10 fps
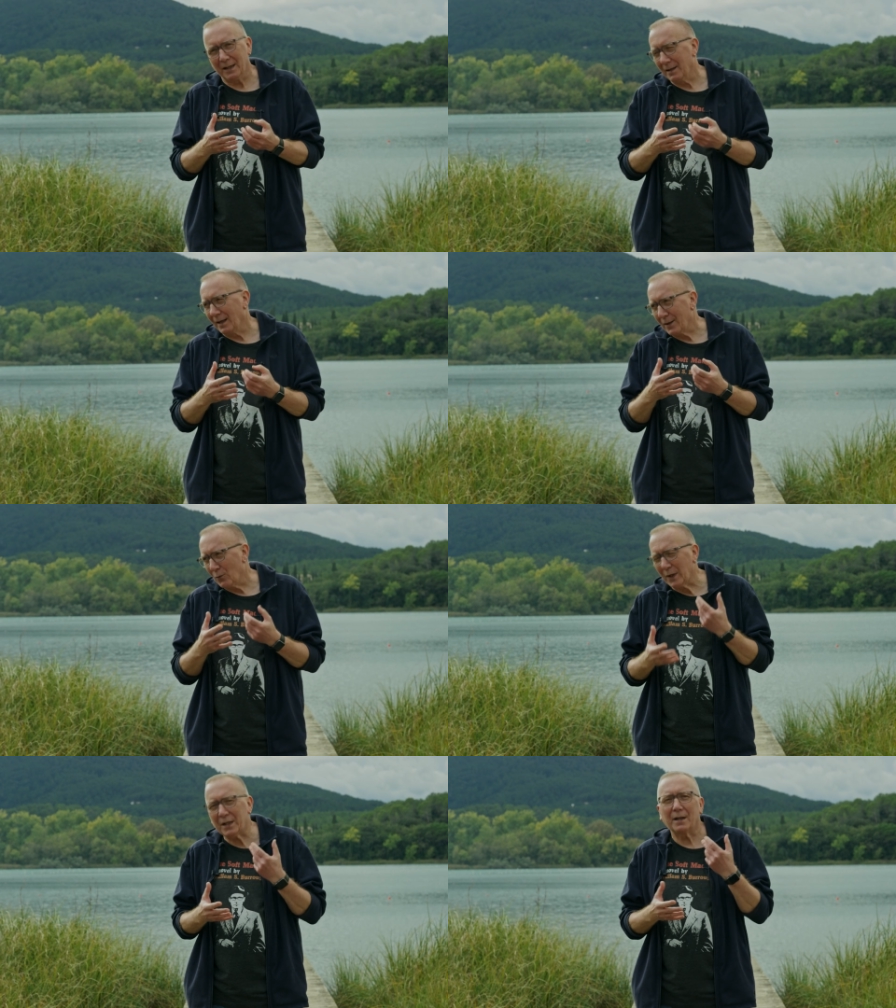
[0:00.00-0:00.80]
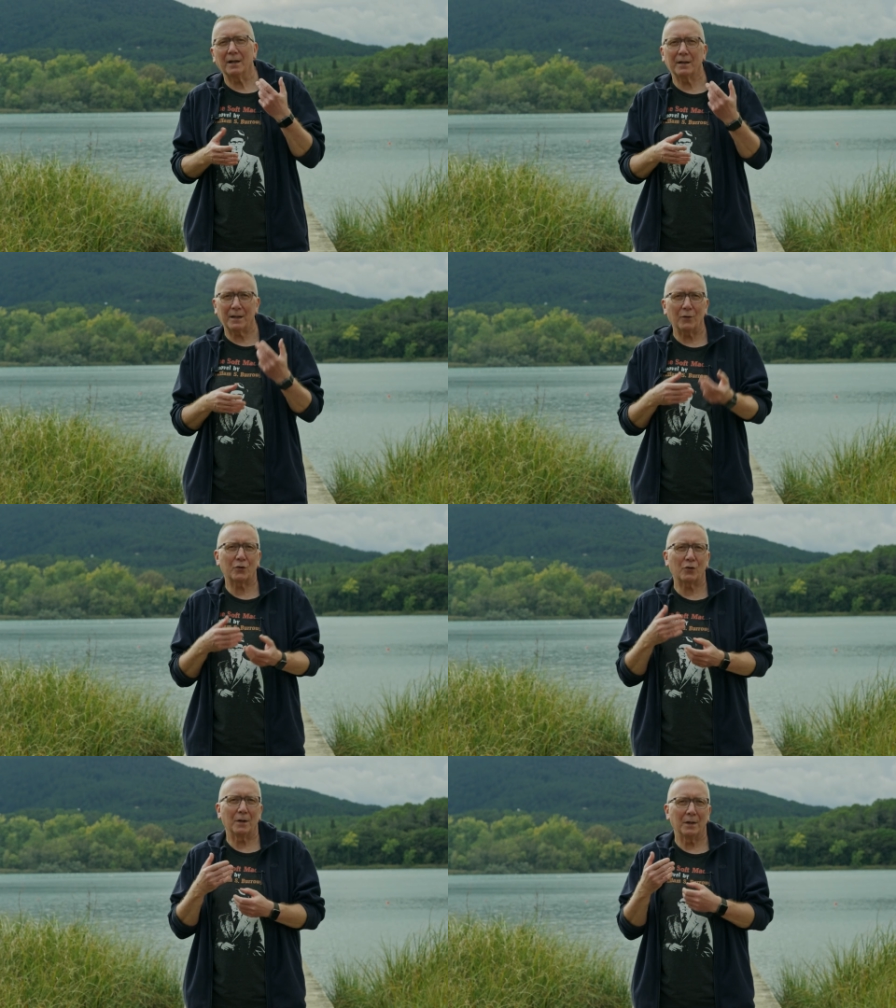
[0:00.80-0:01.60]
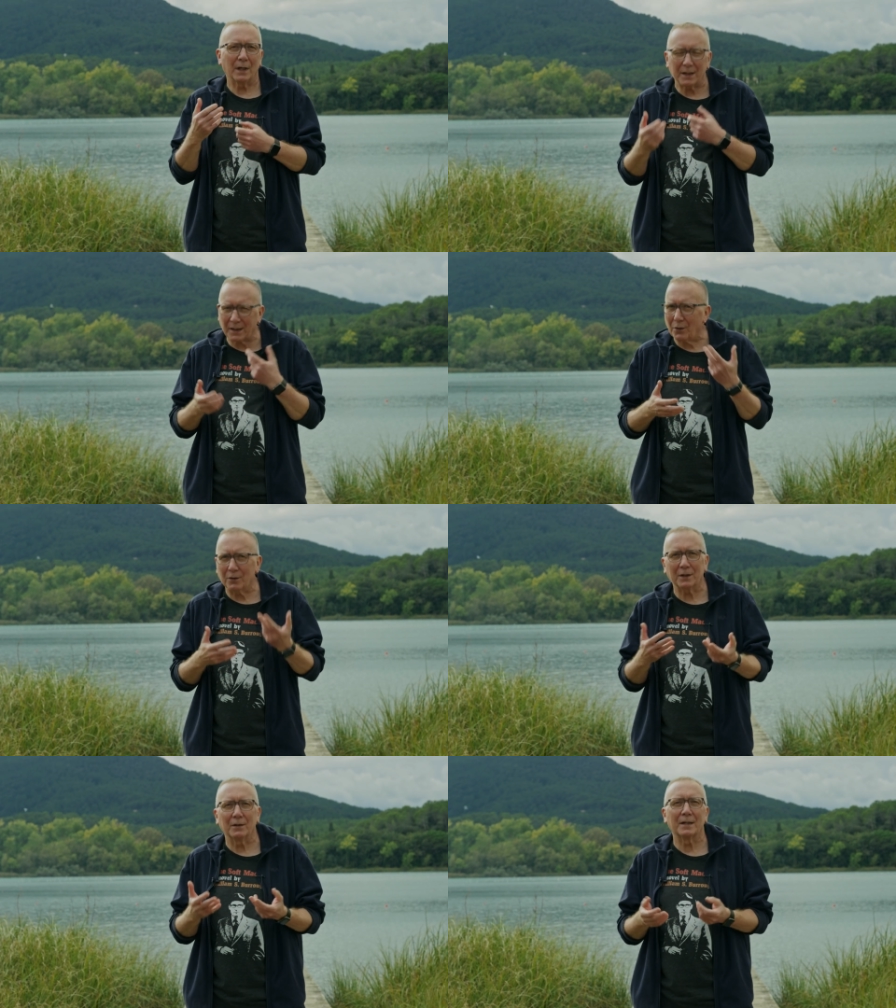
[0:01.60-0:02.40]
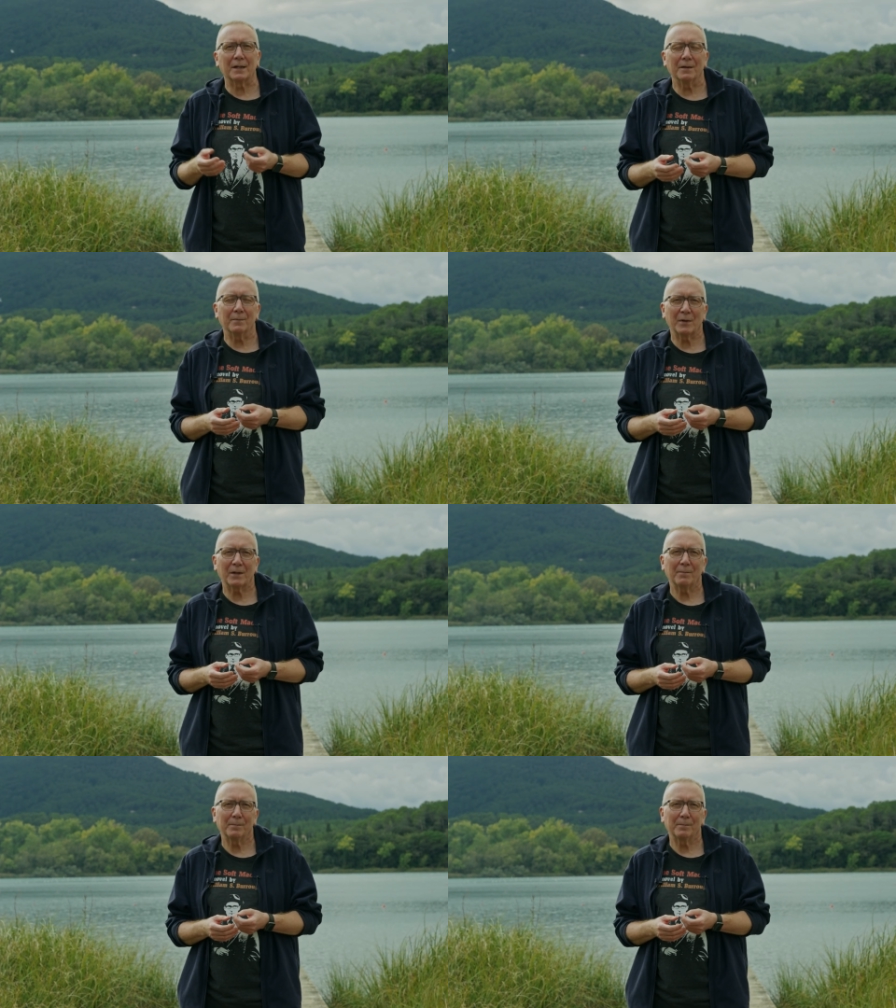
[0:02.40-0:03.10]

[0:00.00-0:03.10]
in linguistic, cultural, historical terms.